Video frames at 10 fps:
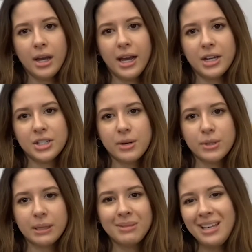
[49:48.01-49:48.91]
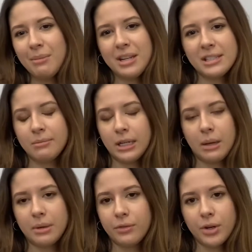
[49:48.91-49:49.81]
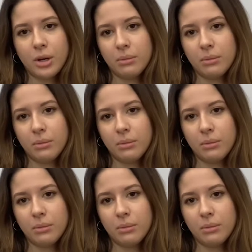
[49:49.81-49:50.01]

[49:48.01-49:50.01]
And she was like, medicine might not be for you.